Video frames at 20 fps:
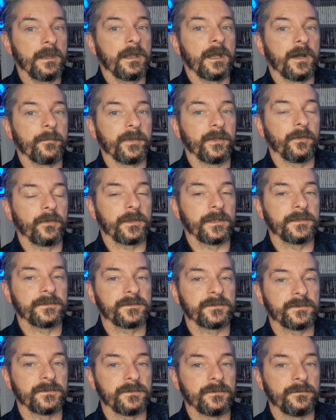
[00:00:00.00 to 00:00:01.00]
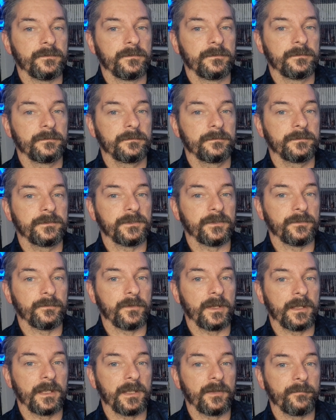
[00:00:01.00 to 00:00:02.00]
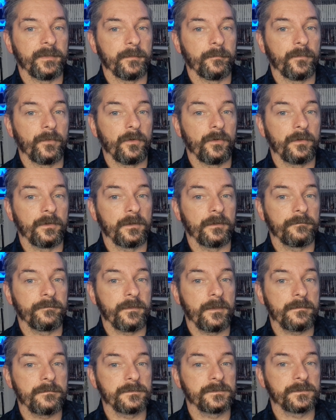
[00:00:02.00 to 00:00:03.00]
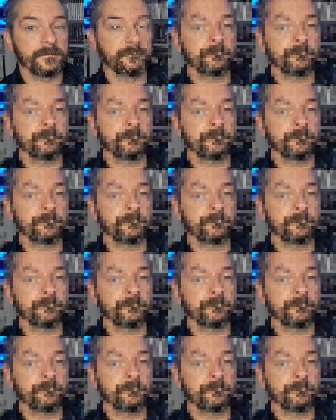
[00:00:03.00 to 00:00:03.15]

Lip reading: I'll be looking to do a little bit more of those.